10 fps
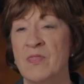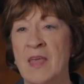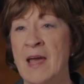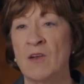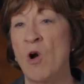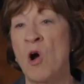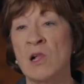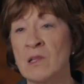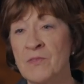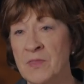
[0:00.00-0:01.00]
that
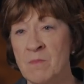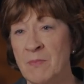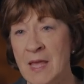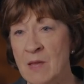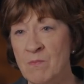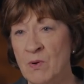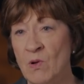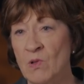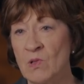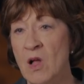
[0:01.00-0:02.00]
all of the
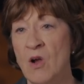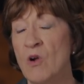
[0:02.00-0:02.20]
people